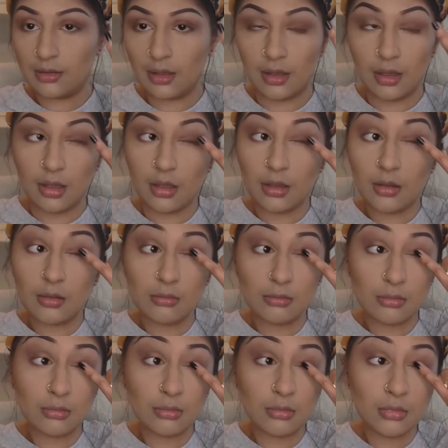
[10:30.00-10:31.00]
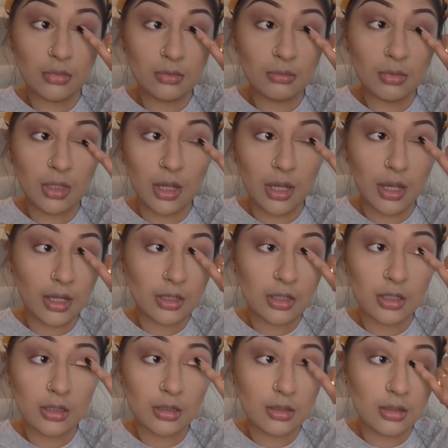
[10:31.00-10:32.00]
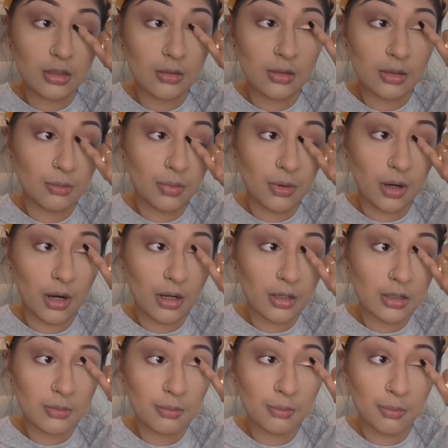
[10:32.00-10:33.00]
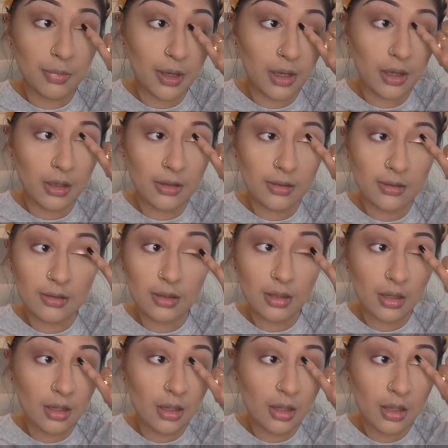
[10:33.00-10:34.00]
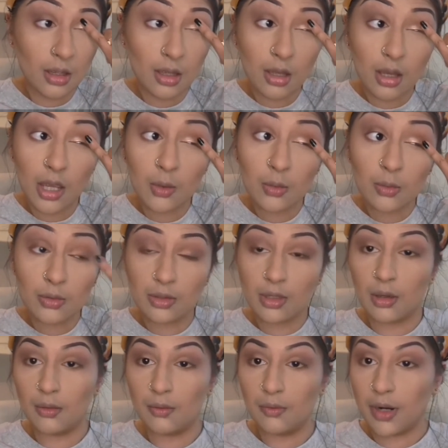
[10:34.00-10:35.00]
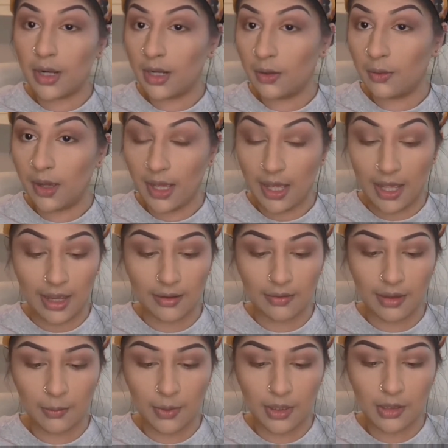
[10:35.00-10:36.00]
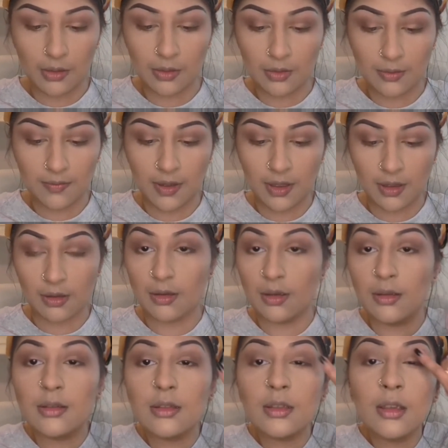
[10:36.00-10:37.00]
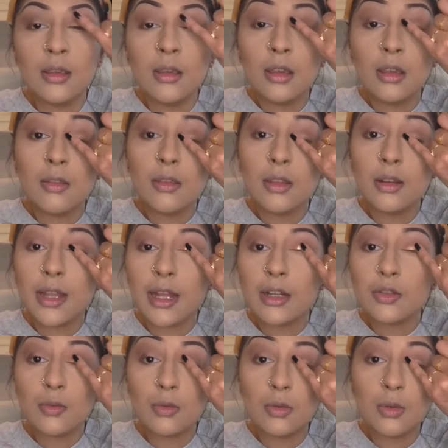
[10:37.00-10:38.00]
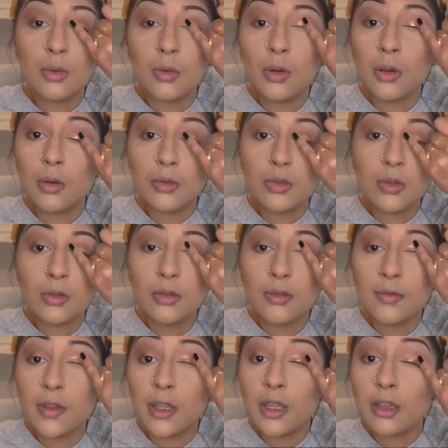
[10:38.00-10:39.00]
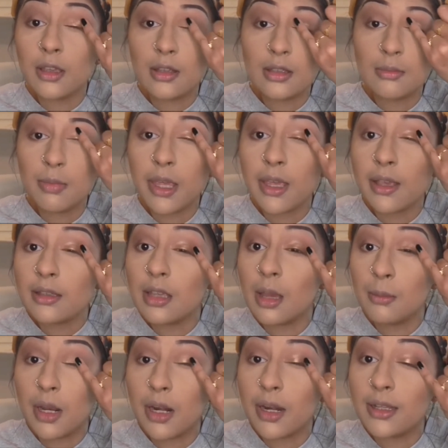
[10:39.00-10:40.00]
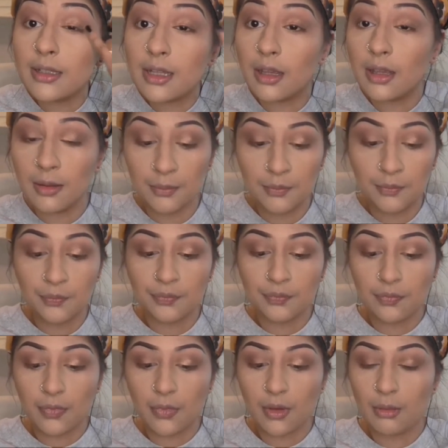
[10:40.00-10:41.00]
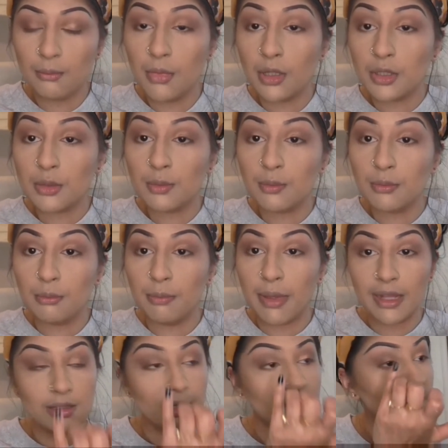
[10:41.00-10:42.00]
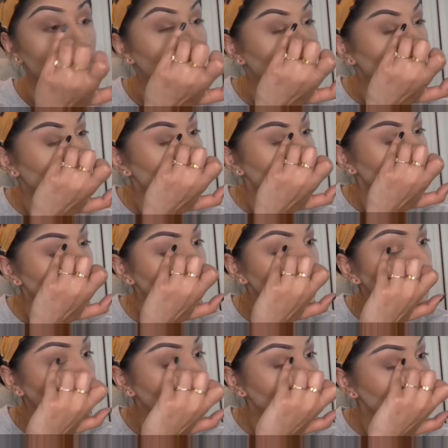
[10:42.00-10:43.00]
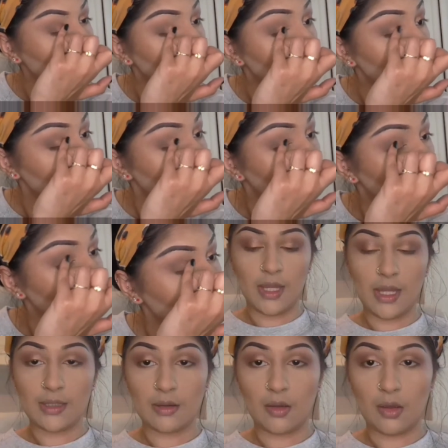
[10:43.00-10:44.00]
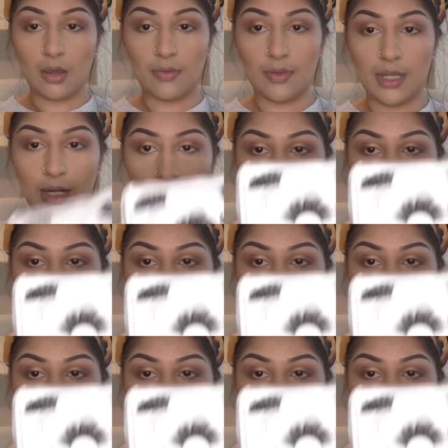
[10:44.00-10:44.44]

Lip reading: Like, normally I actually do use a brush, but I also read a little hack that when you use your fingers, the natural oils on your fingers picks up glitter much better than a brush. These are the